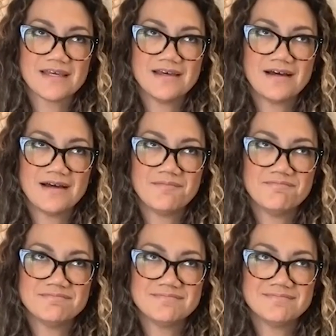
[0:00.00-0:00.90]

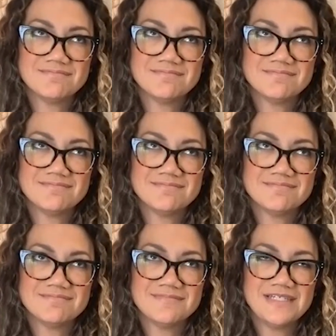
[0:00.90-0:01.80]
um,
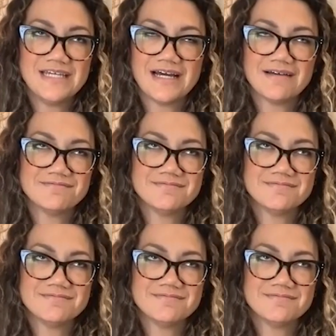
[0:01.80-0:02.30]
yeah,